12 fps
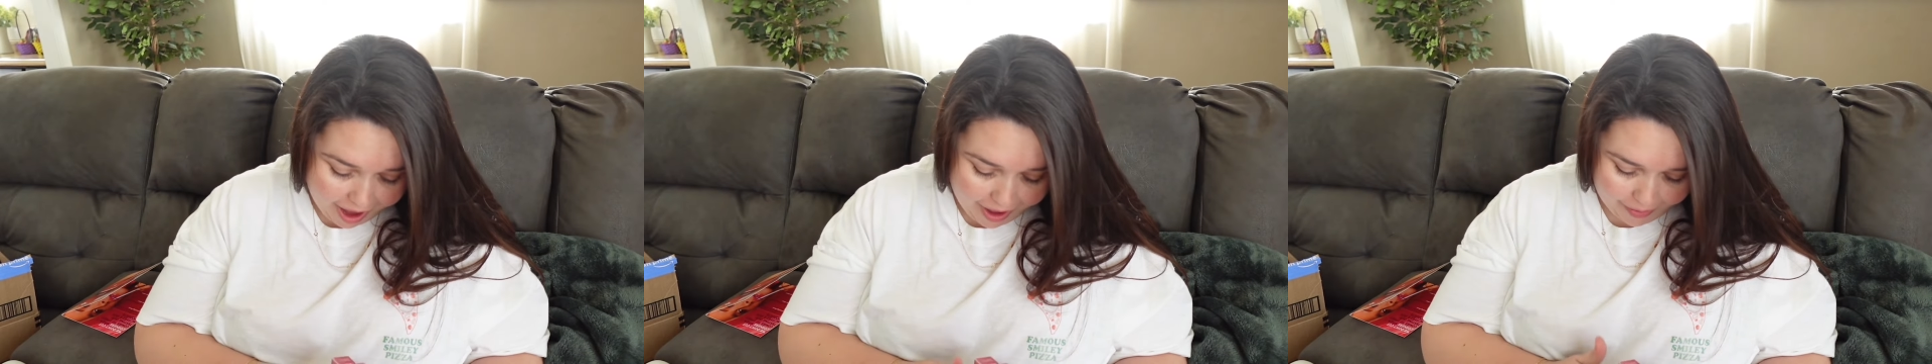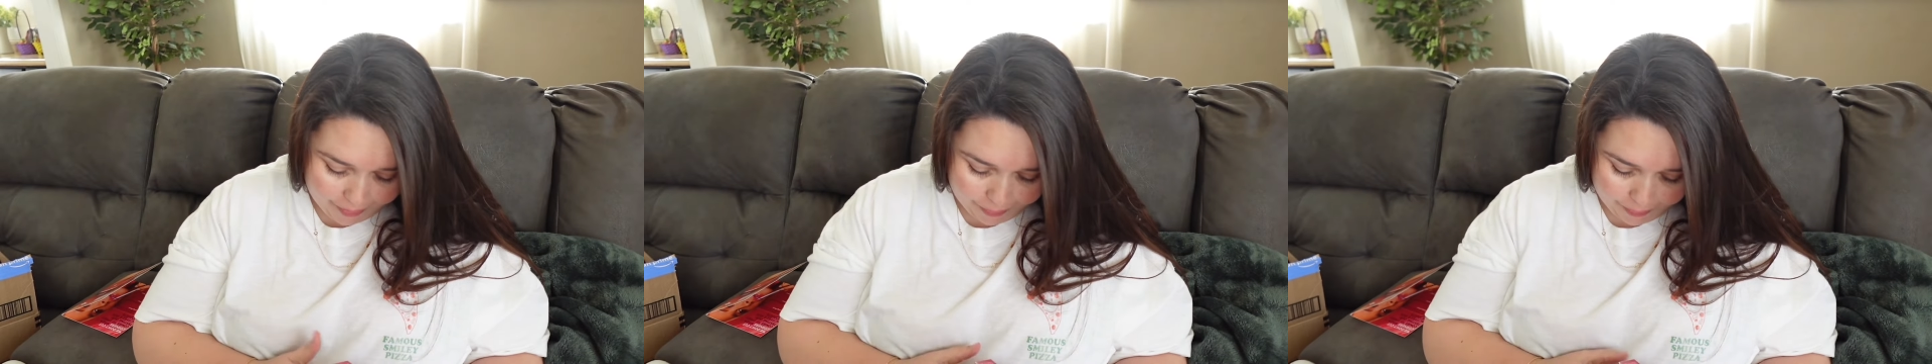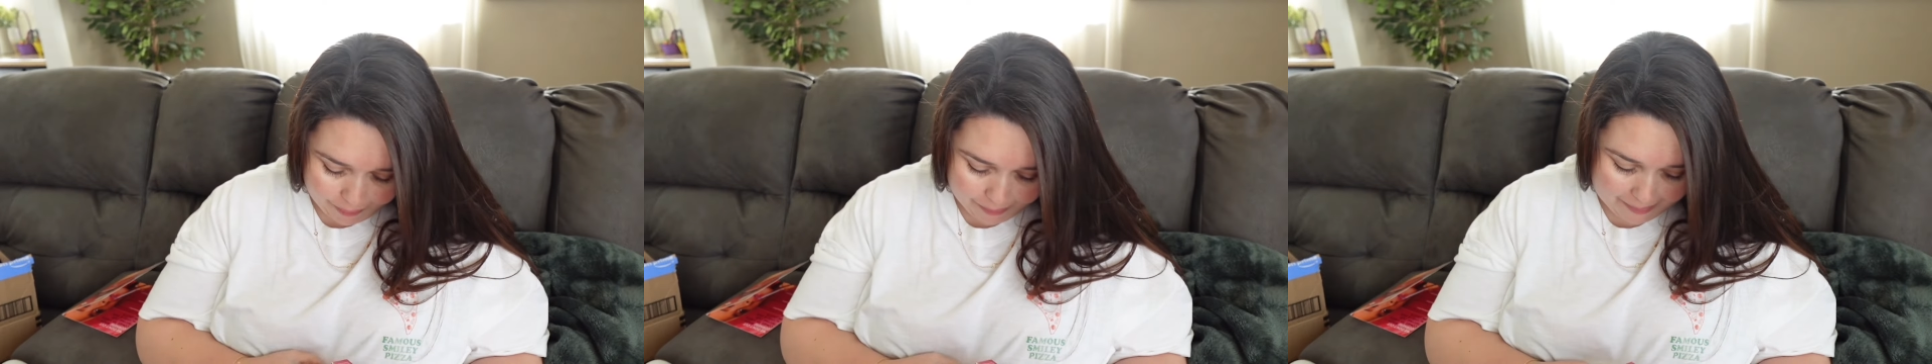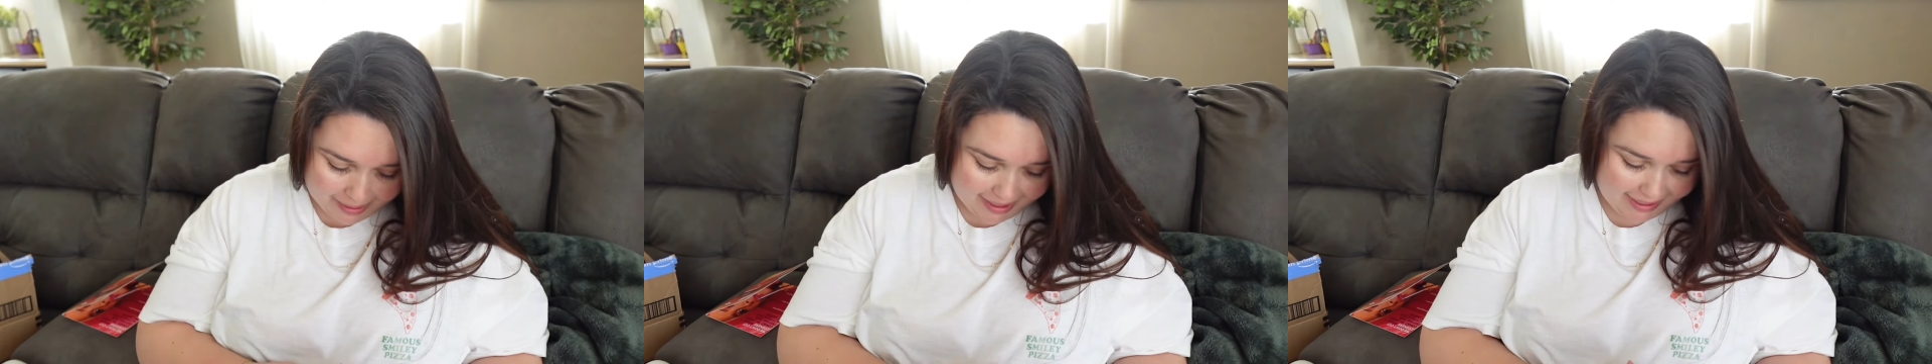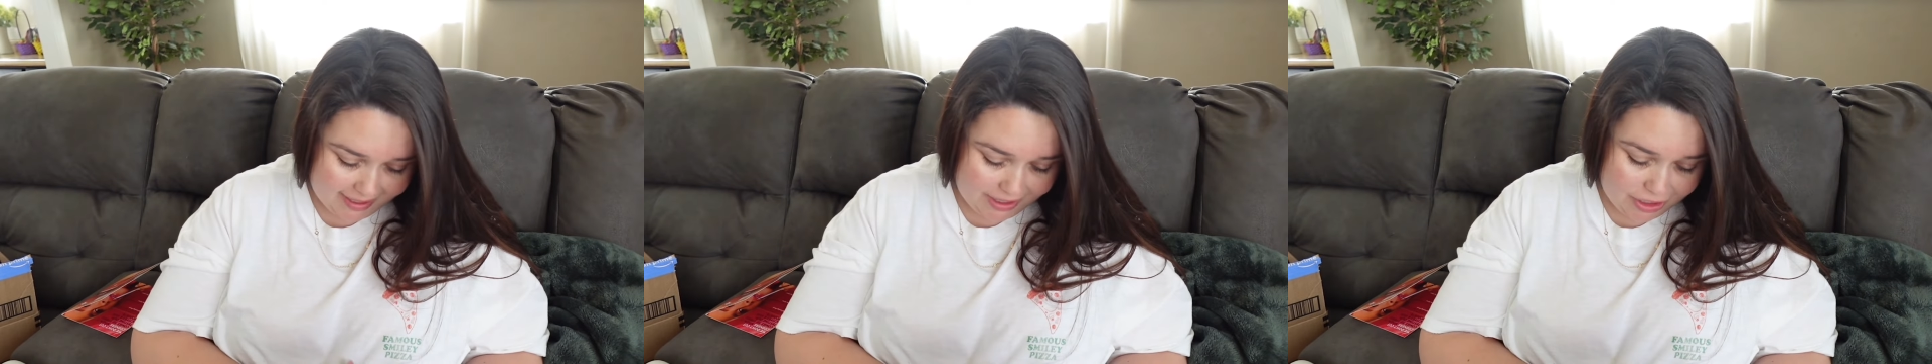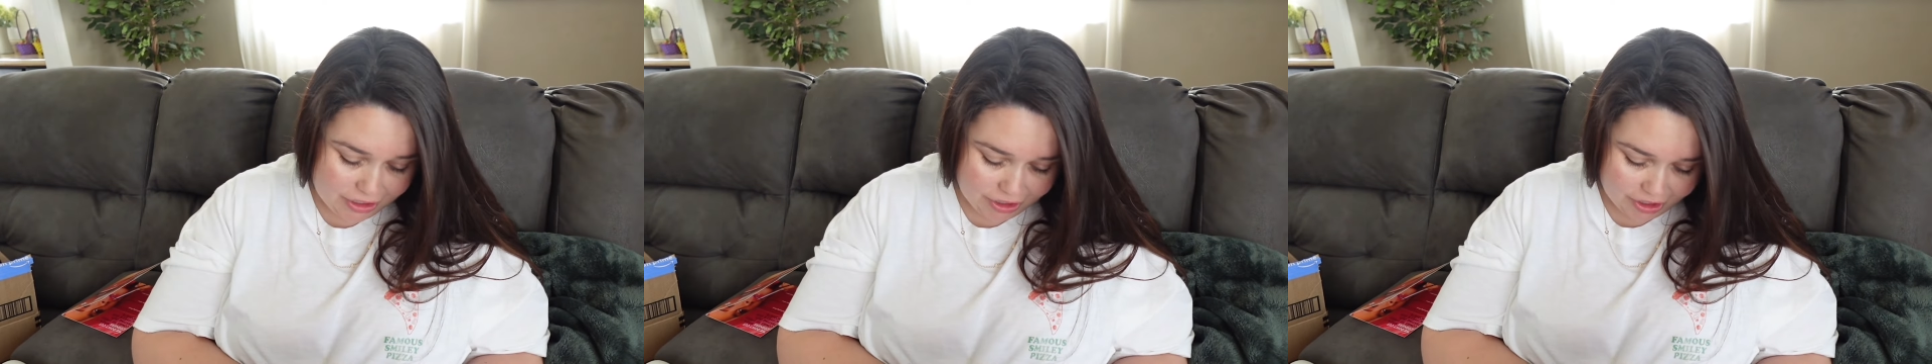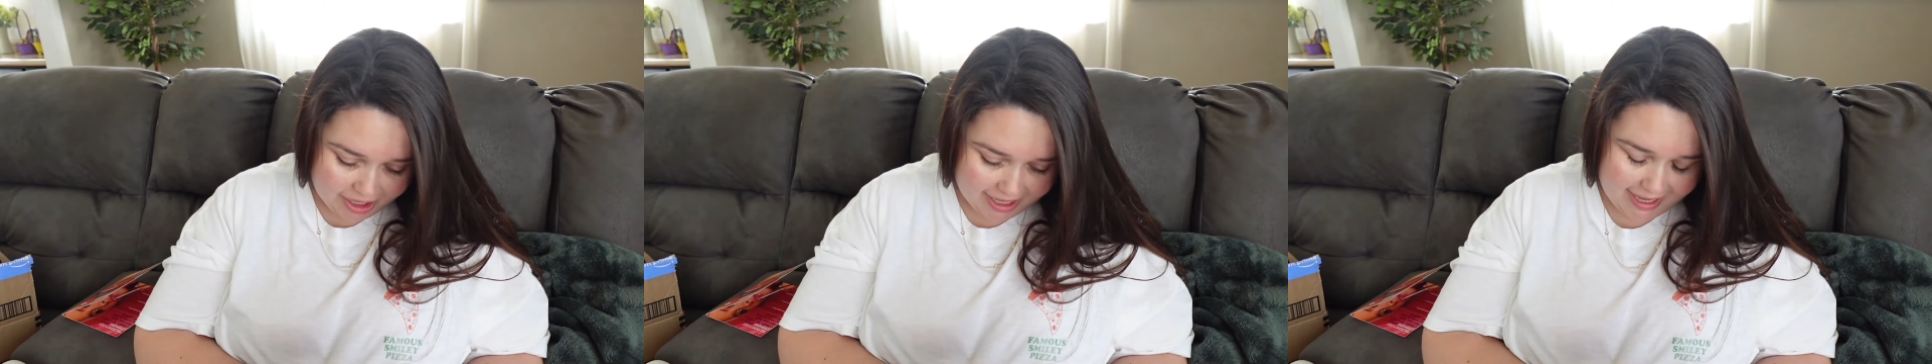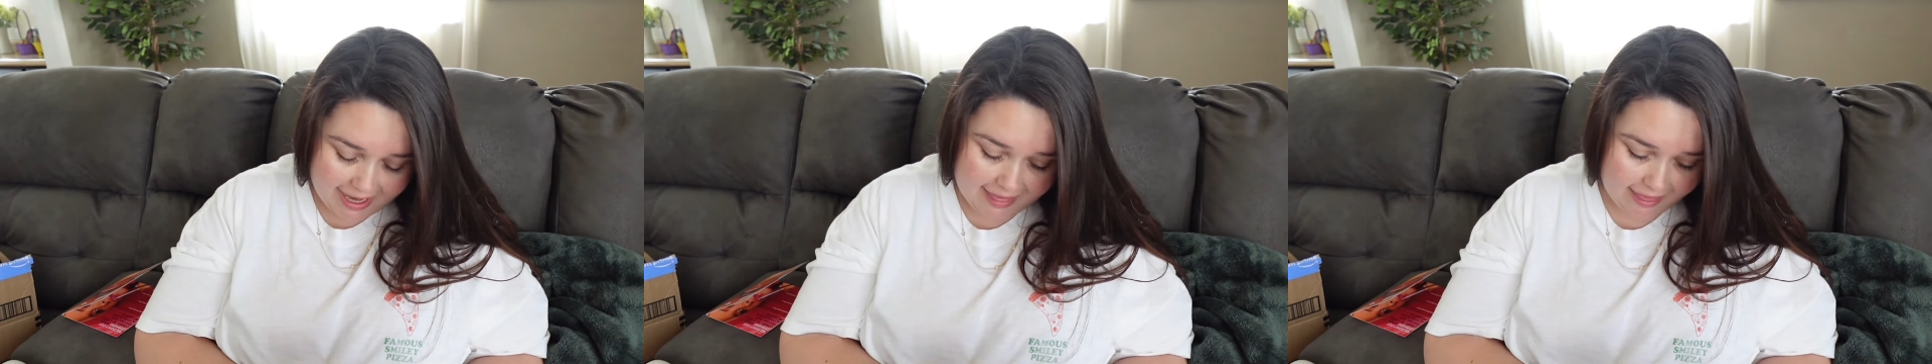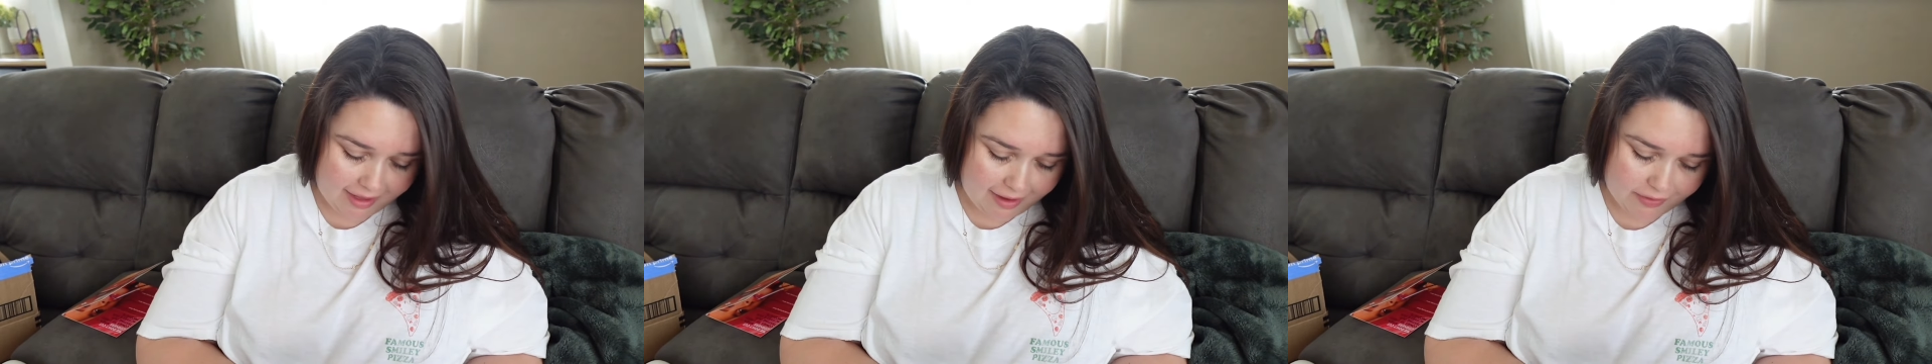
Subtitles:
Oh my God. I love